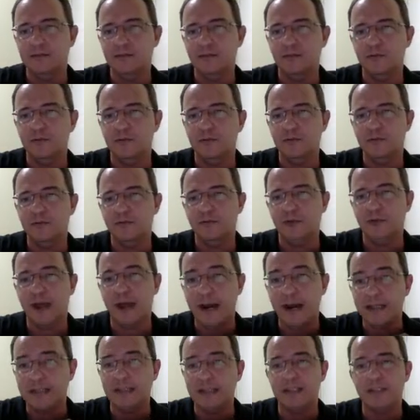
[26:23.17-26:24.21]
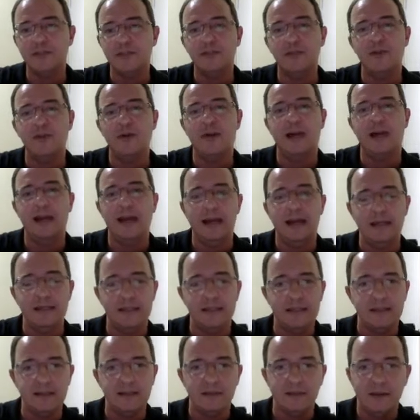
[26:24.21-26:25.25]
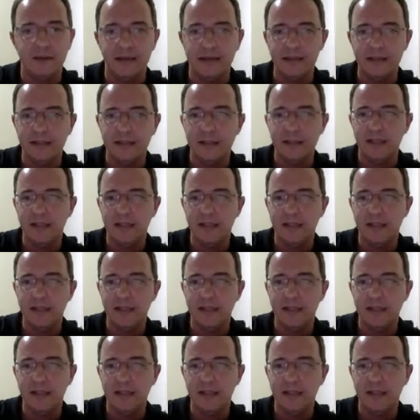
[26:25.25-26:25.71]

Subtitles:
to localize, right?